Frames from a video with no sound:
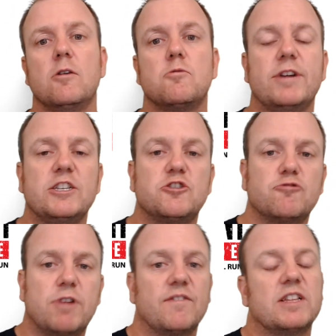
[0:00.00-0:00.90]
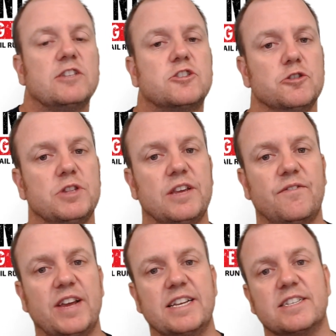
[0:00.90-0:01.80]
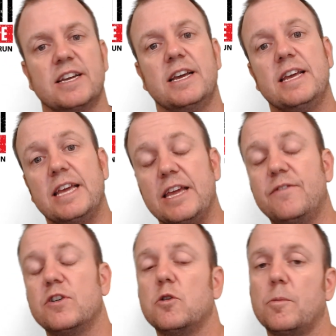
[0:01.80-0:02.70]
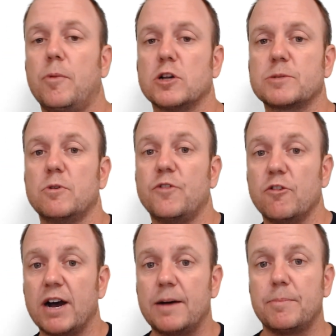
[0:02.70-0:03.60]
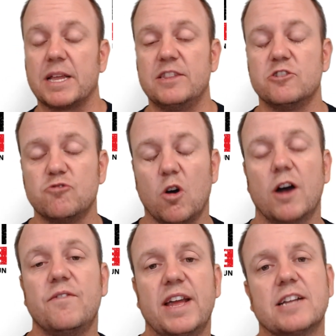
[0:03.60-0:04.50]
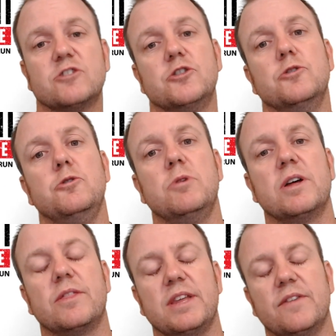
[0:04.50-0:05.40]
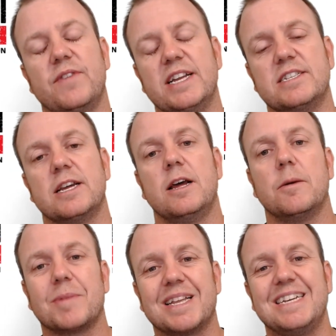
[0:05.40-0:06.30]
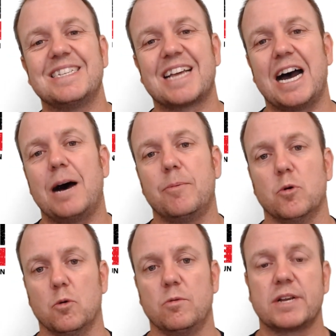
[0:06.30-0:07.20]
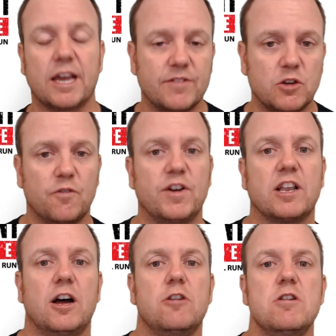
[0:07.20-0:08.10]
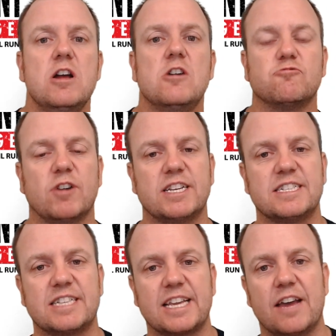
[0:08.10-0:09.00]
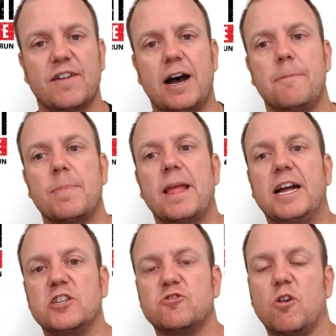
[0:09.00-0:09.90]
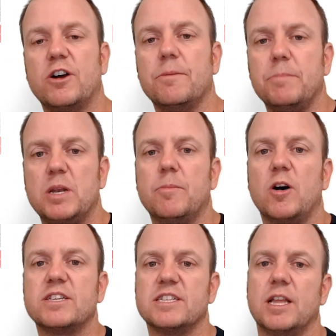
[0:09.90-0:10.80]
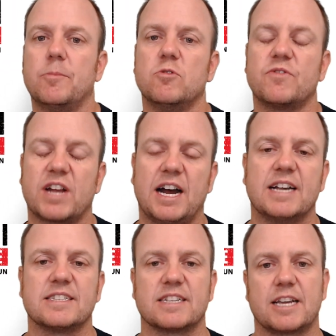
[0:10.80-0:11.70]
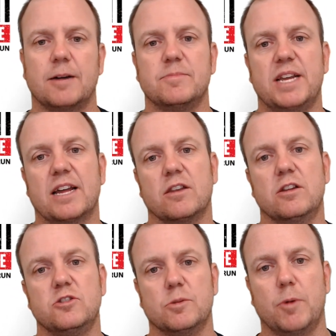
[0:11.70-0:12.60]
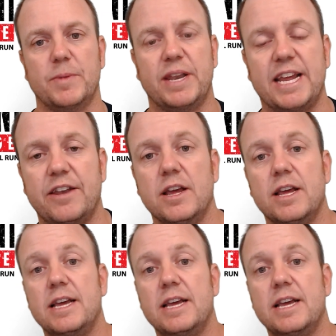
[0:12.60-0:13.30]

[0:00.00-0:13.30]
When travelling to the event, if at all possible, if you are planning to drive down to the event, please carpool. Gather your fellow runners together and try to minimise the number of cars that come down to Bobbin Head.